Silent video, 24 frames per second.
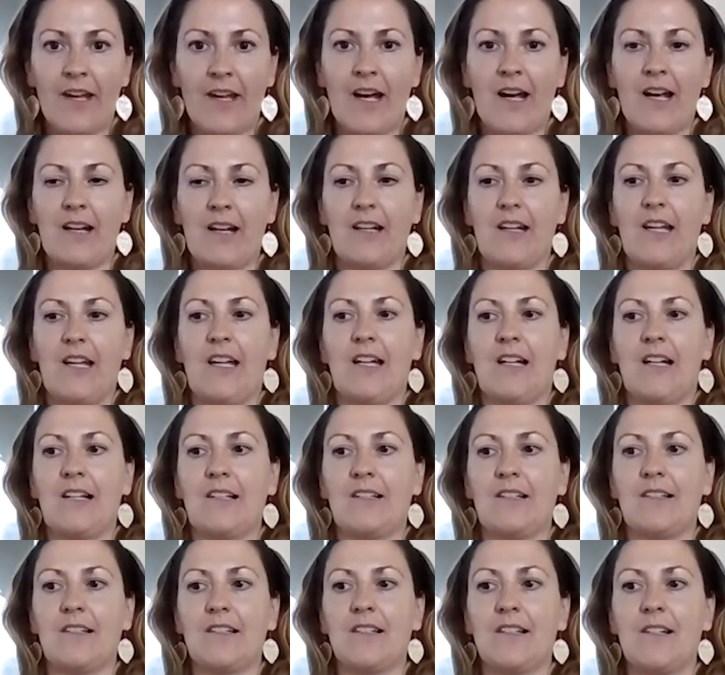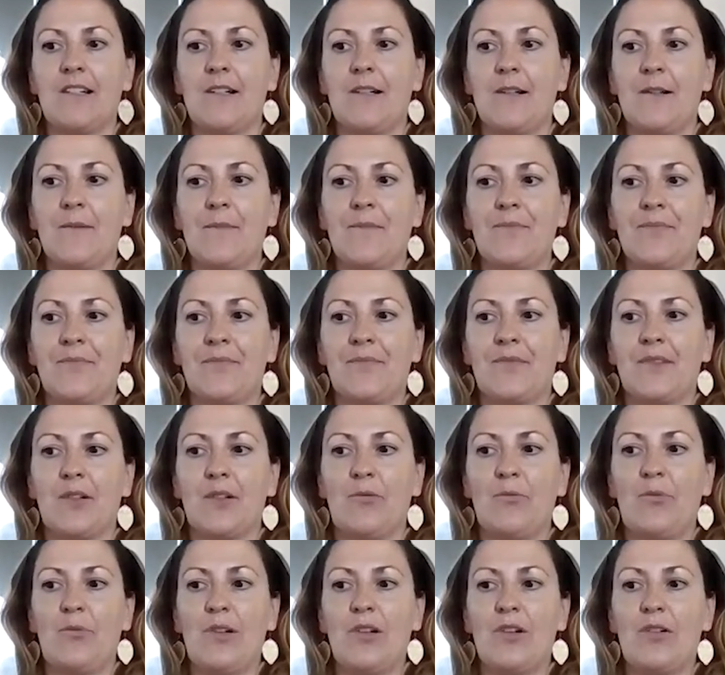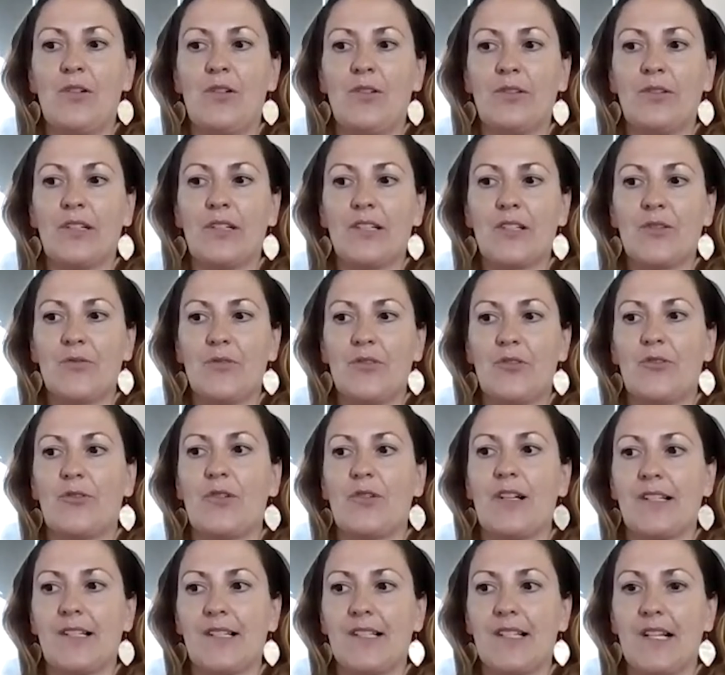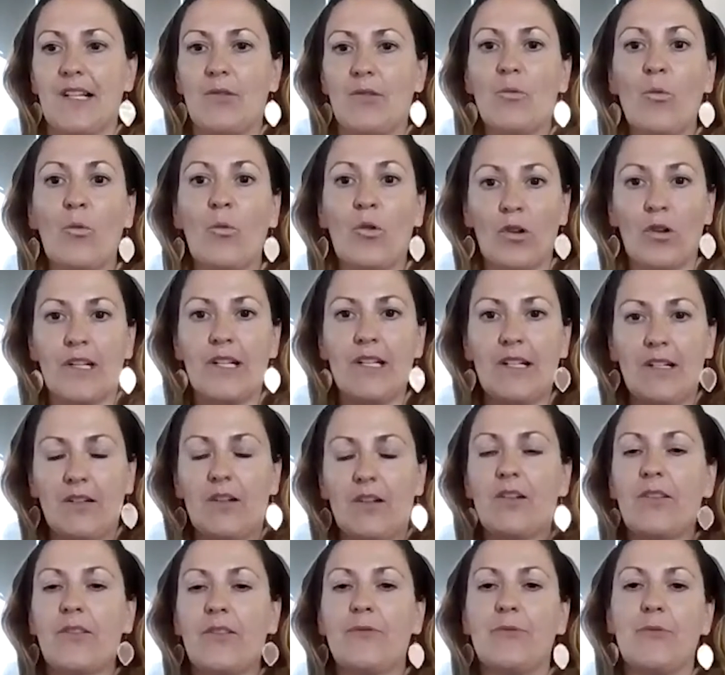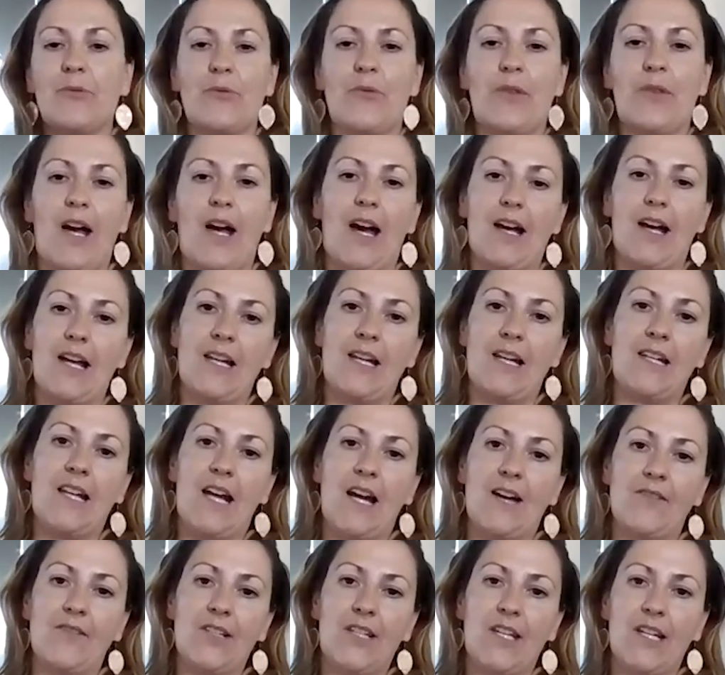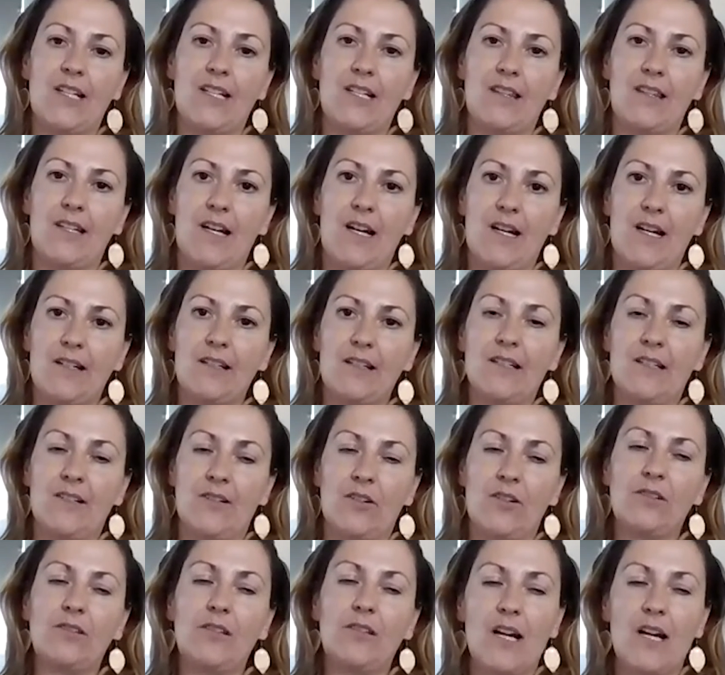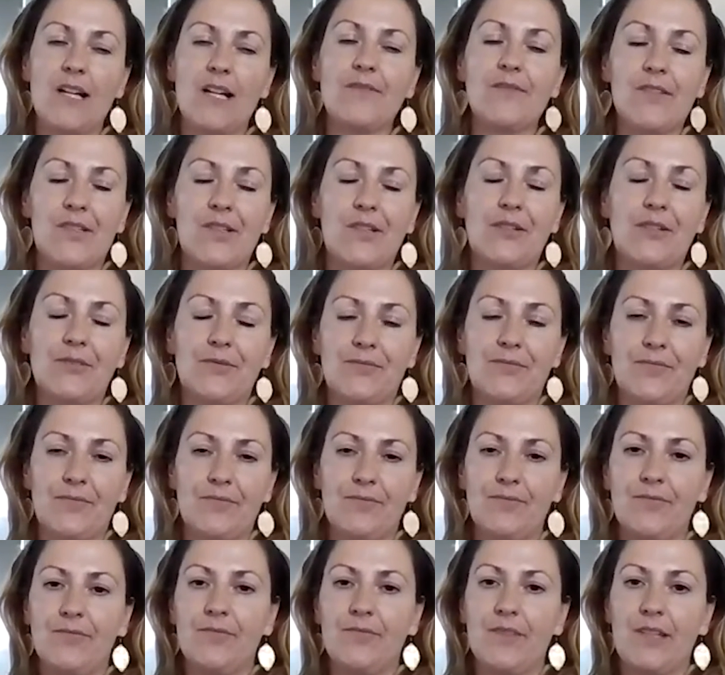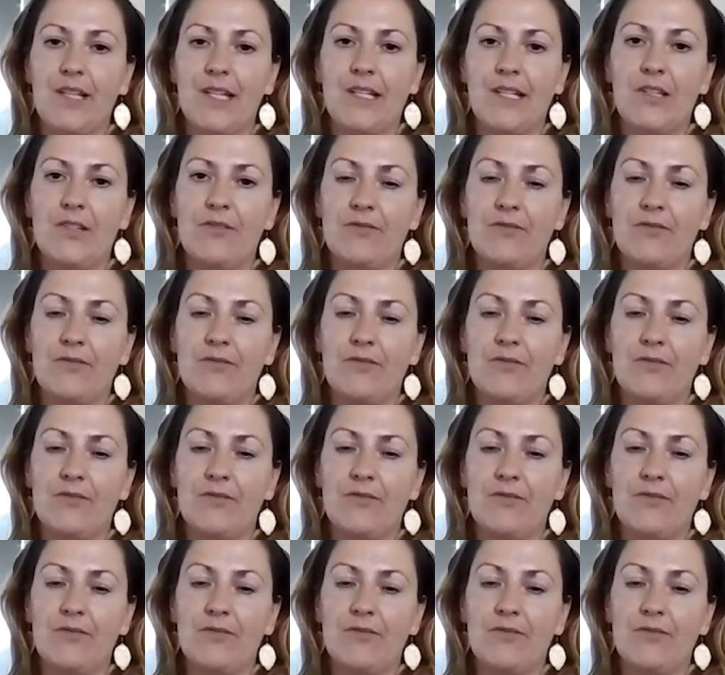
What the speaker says: that, and we all get to address like working through that and navigating that in our lives. So thank